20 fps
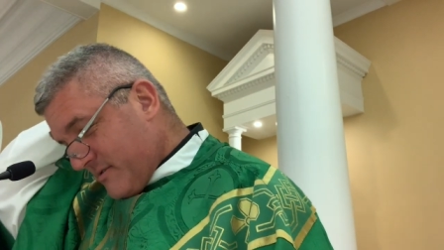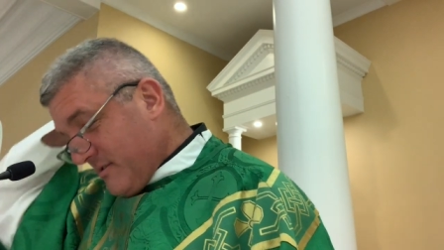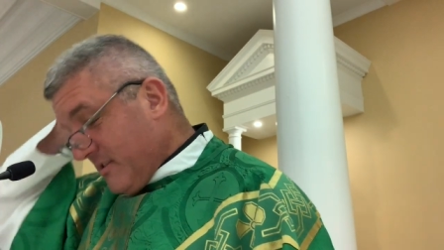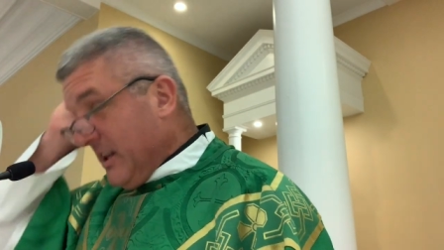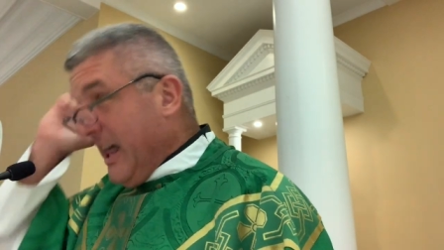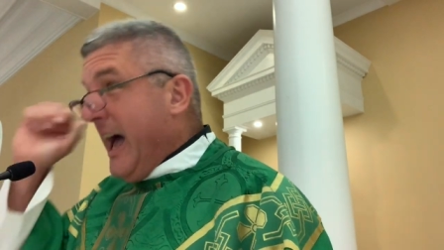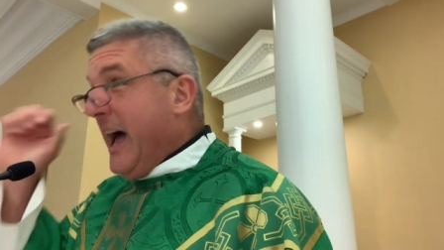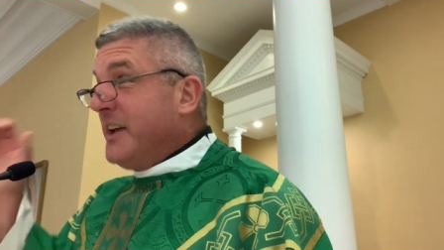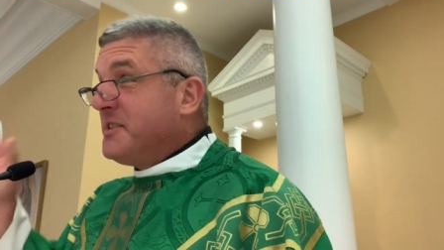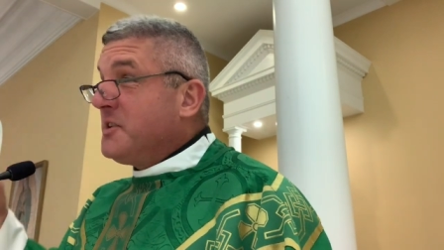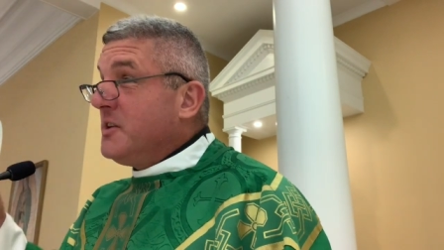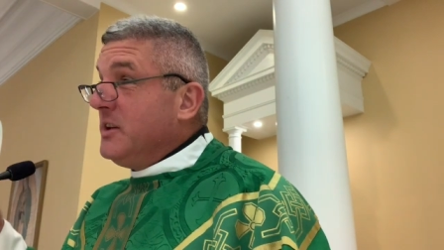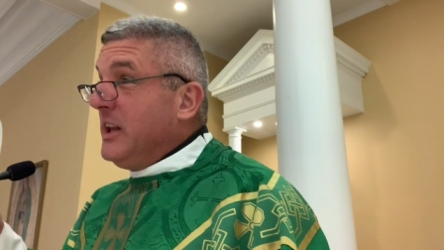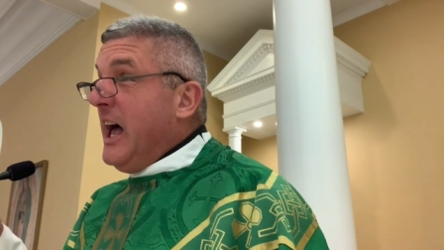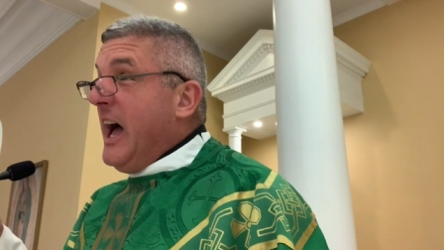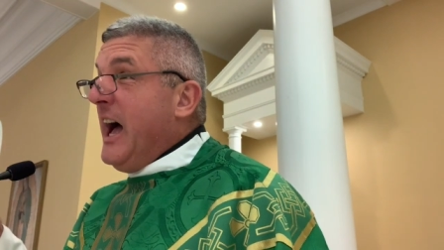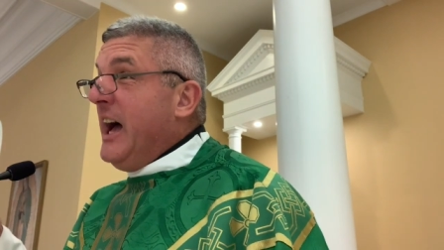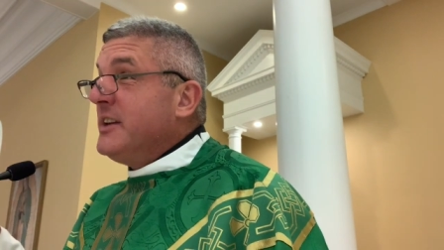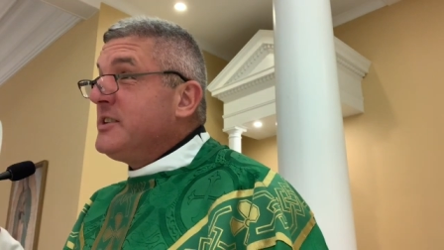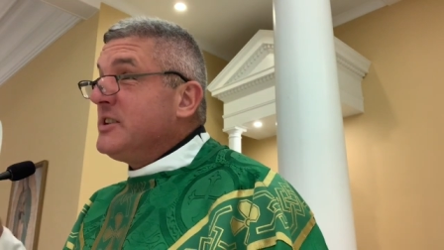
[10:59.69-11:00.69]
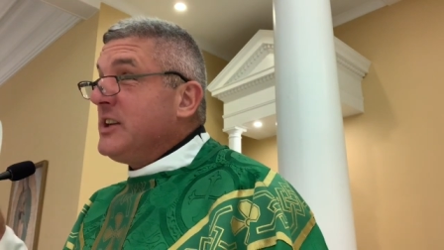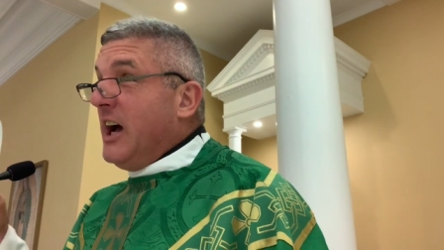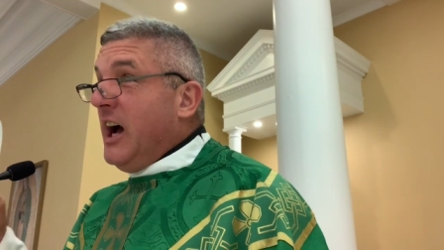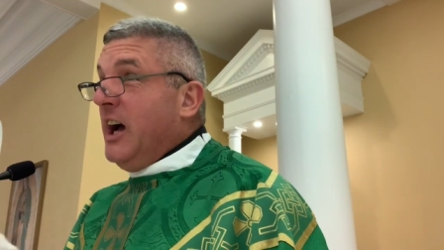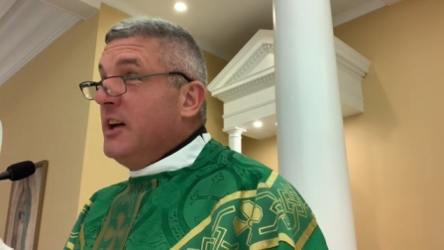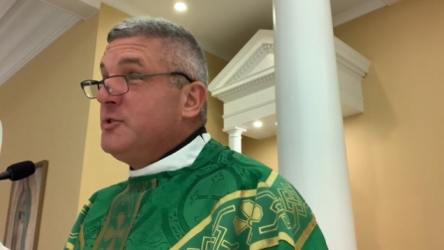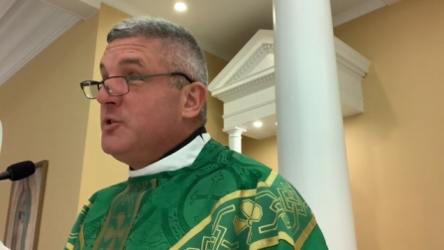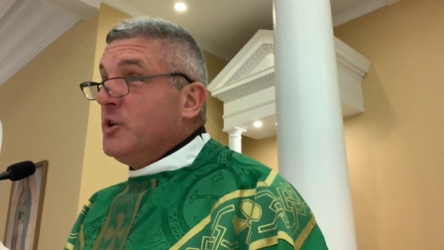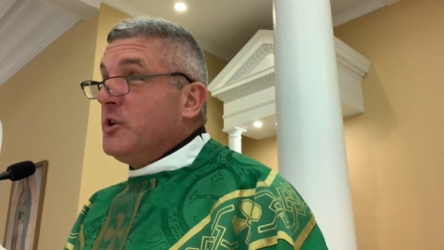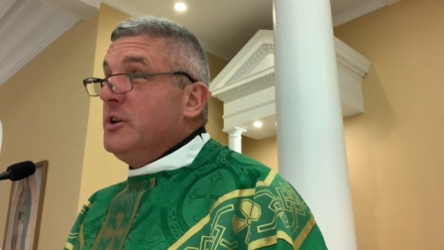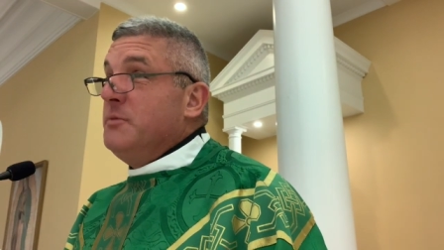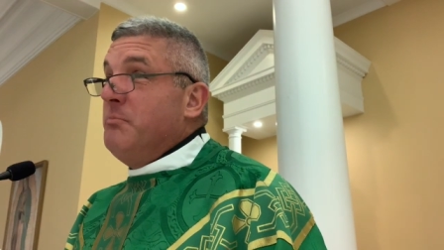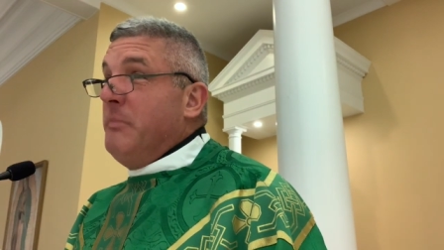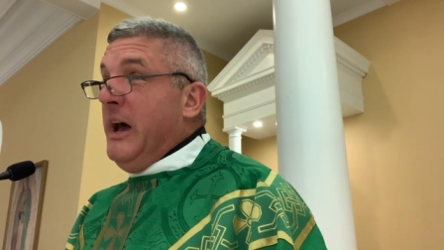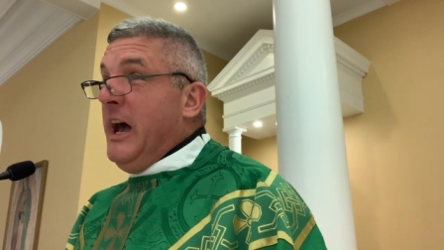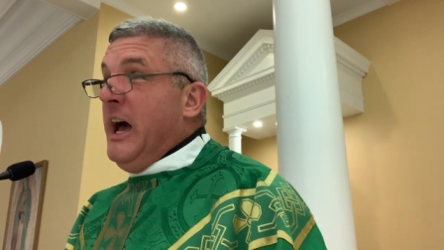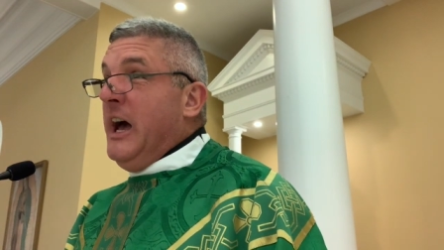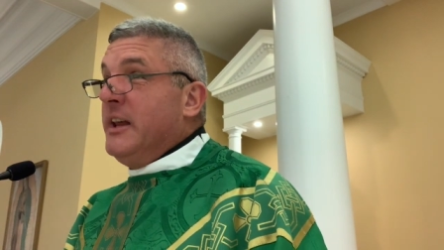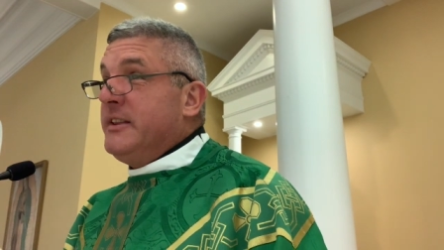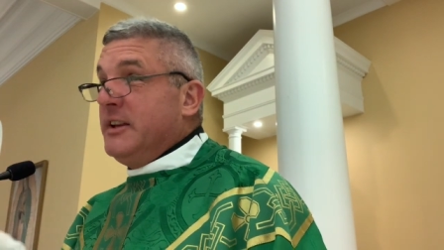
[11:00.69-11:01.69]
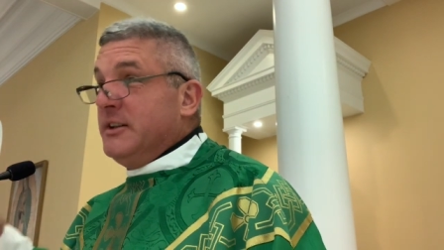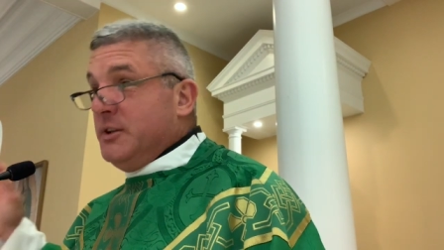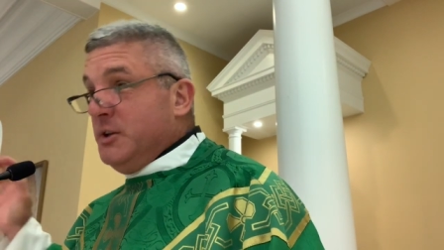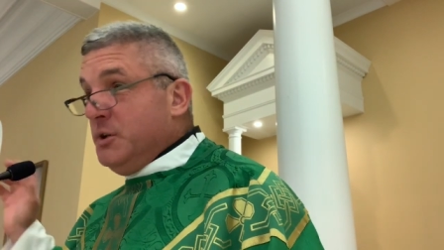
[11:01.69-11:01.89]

Last class I took in math at the